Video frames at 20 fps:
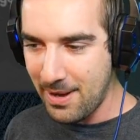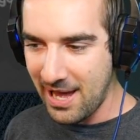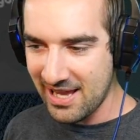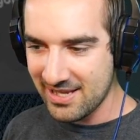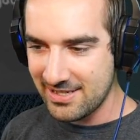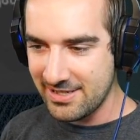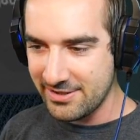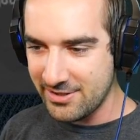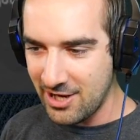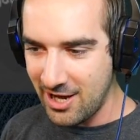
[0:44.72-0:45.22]

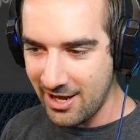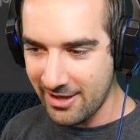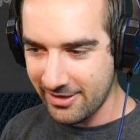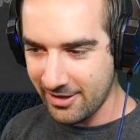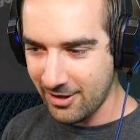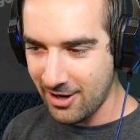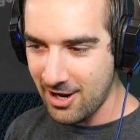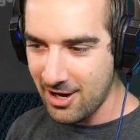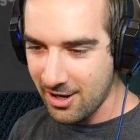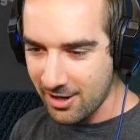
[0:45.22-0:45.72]
passes on,
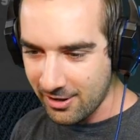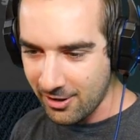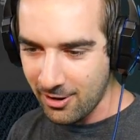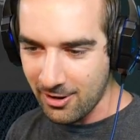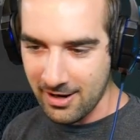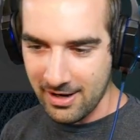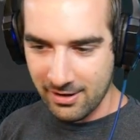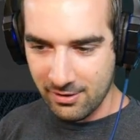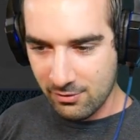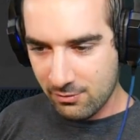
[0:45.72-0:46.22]
their
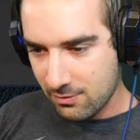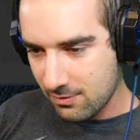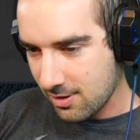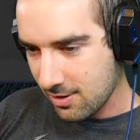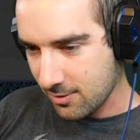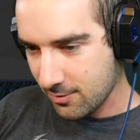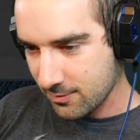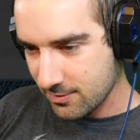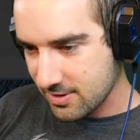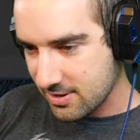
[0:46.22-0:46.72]
hunger, it
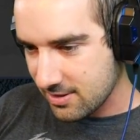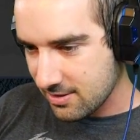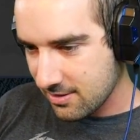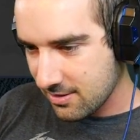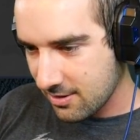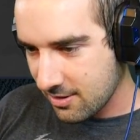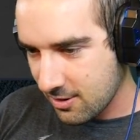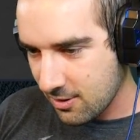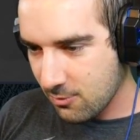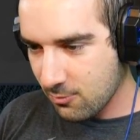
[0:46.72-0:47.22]
grows.
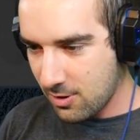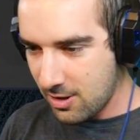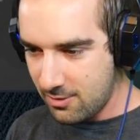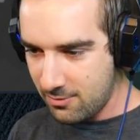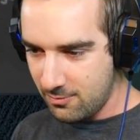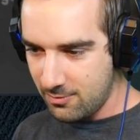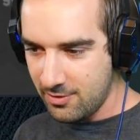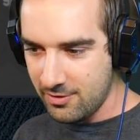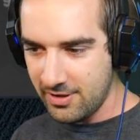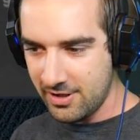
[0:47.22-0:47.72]

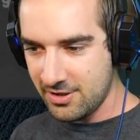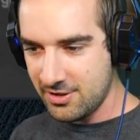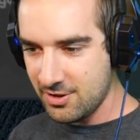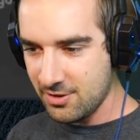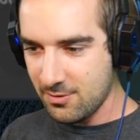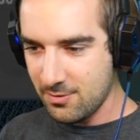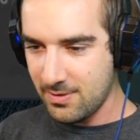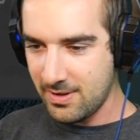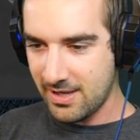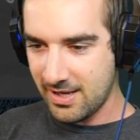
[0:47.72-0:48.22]
What will they
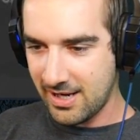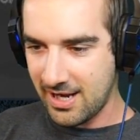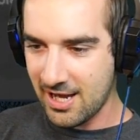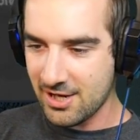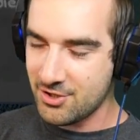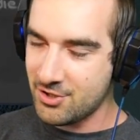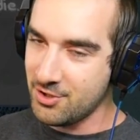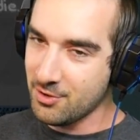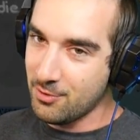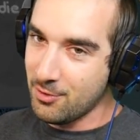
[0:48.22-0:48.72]
do when they
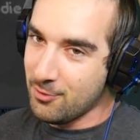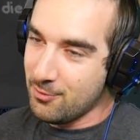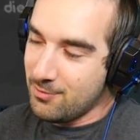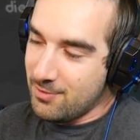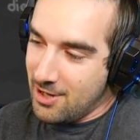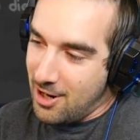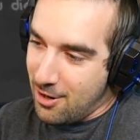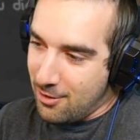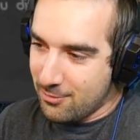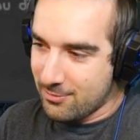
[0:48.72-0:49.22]
catch you? Who
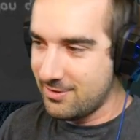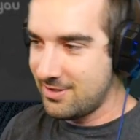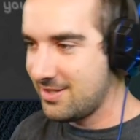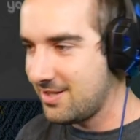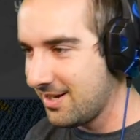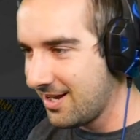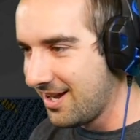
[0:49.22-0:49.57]
knows?